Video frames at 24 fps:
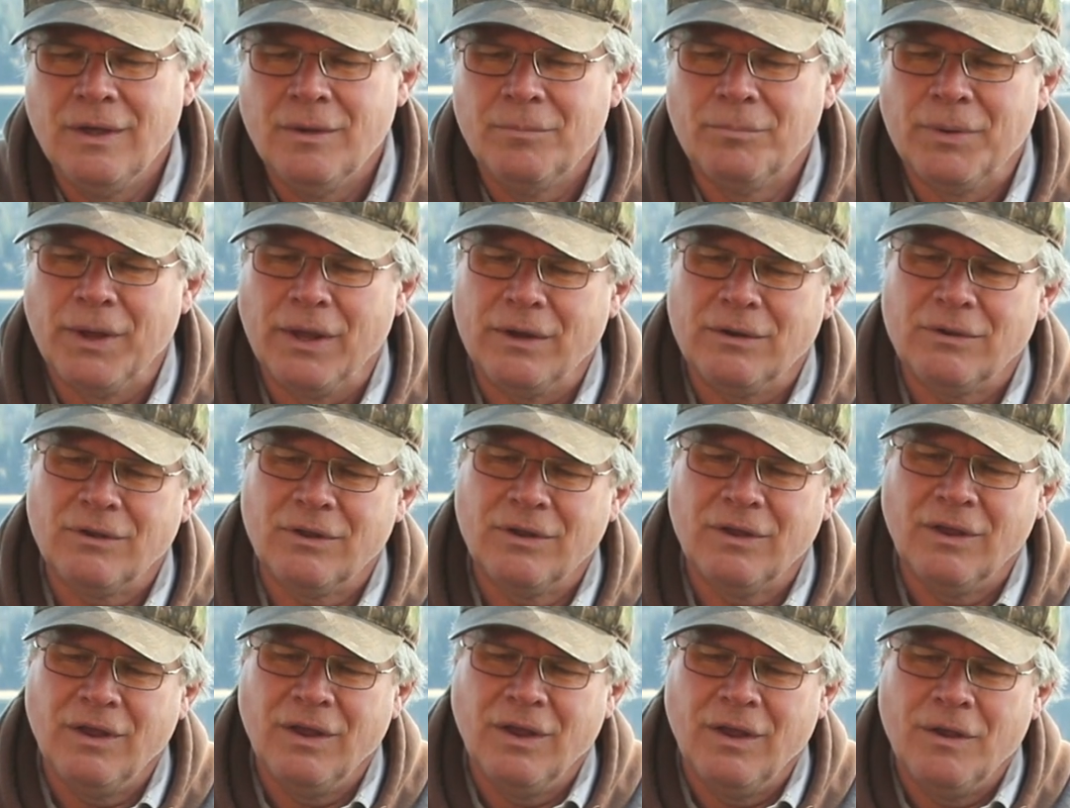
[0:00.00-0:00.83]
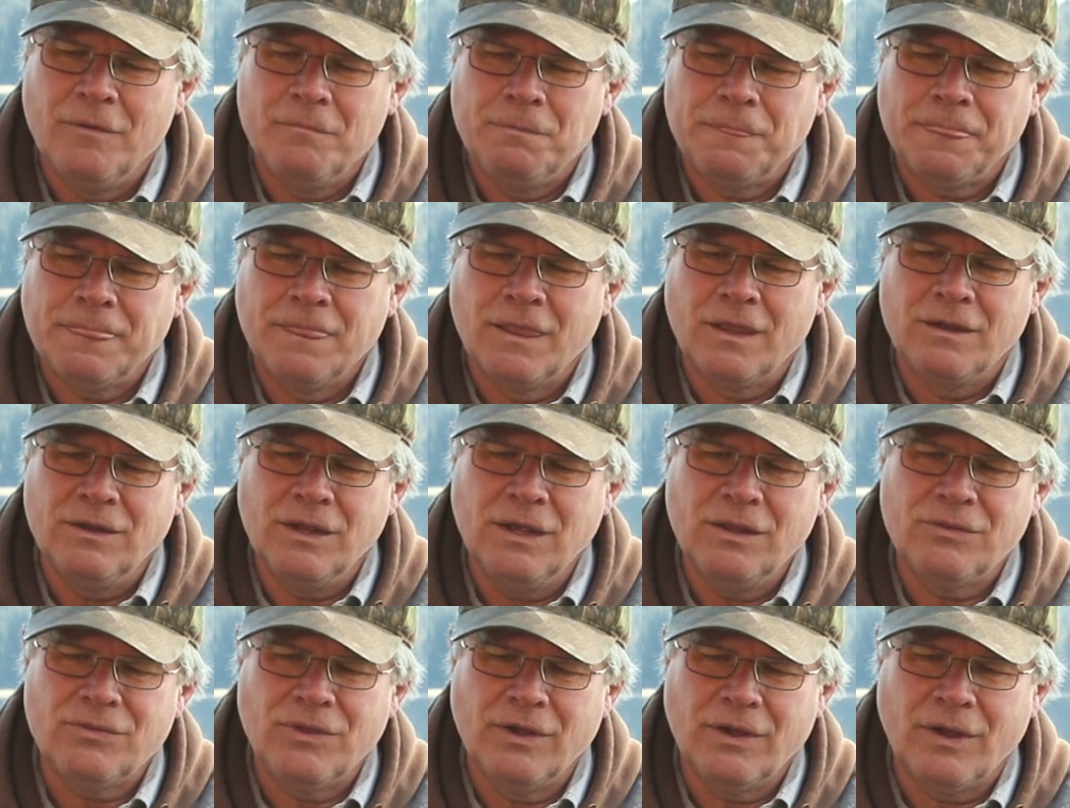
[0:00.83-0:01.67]
But the
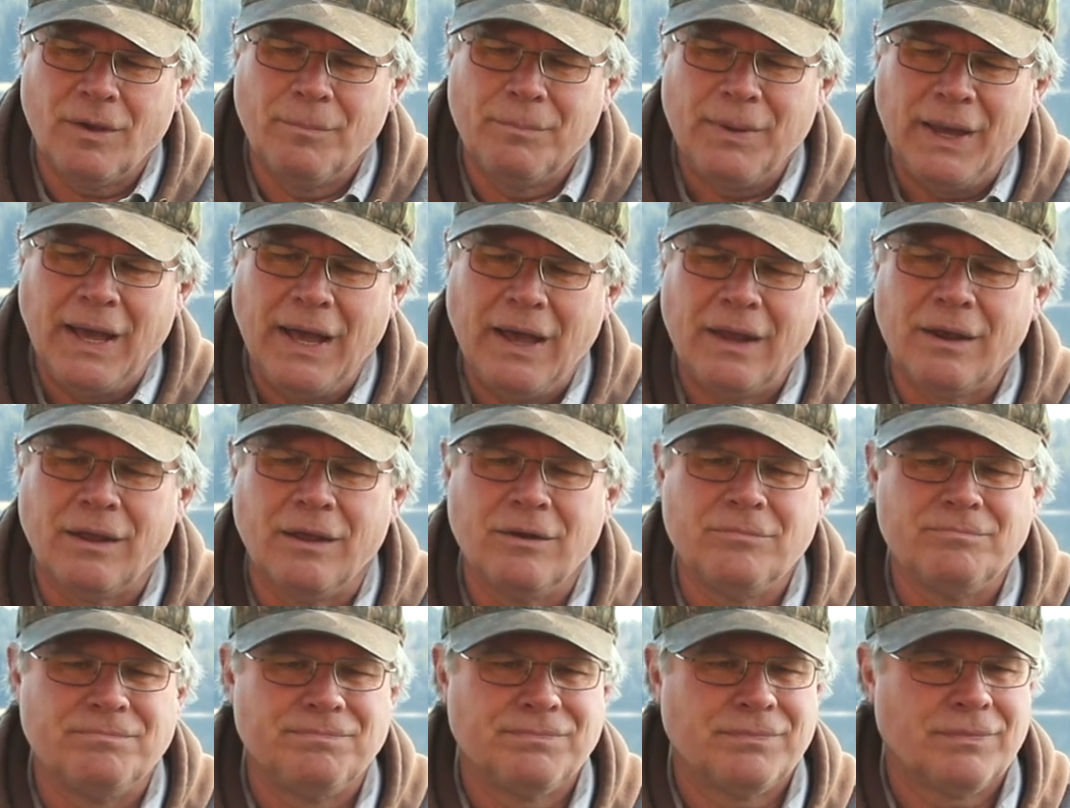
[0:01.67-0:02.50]
neat thing about it,